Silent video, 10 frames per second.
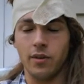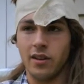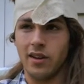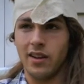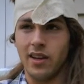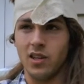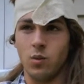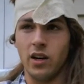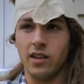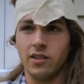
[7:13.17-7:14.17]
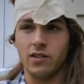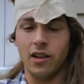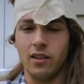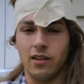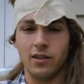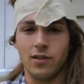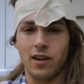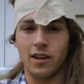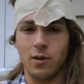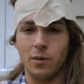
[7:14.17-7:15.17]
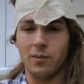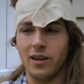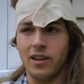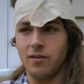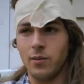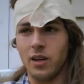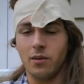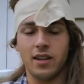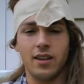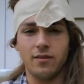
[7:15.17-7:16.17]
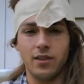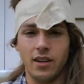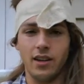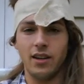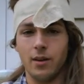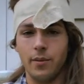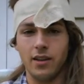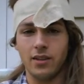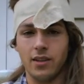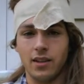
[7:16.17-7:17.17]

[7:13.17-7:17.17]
And as wet as the trailer is right now, we may even be able to have Ducky Derby inside